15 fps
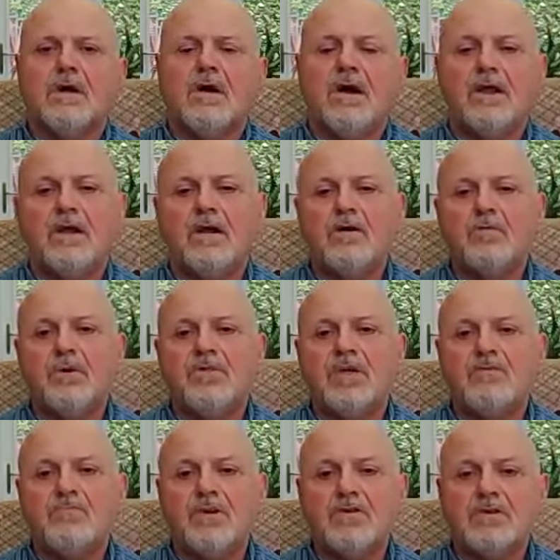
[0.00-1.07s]
I know when they
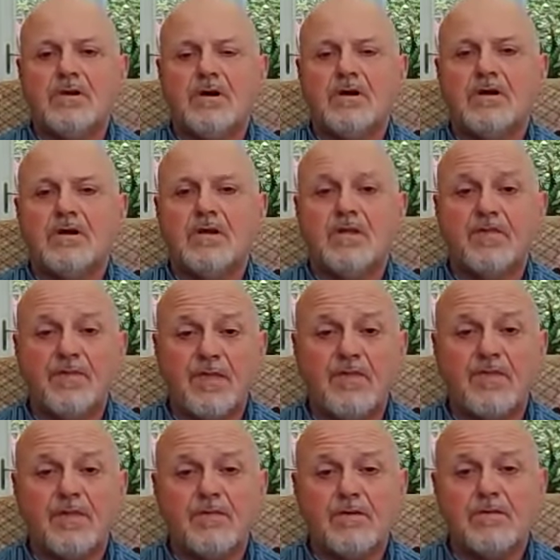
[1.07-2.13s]
restart, and I think
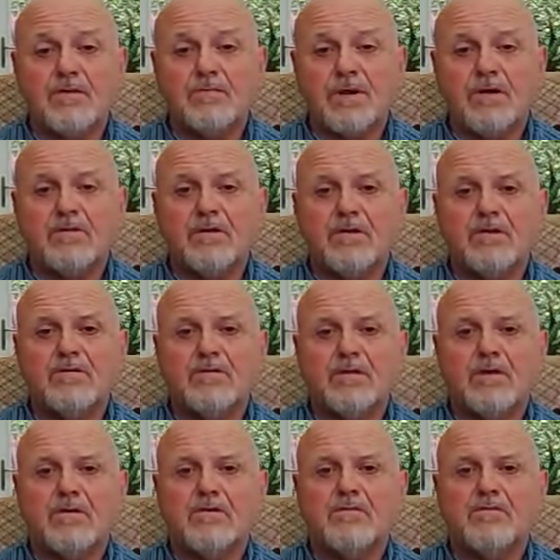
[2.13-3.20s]
they're just about to do so,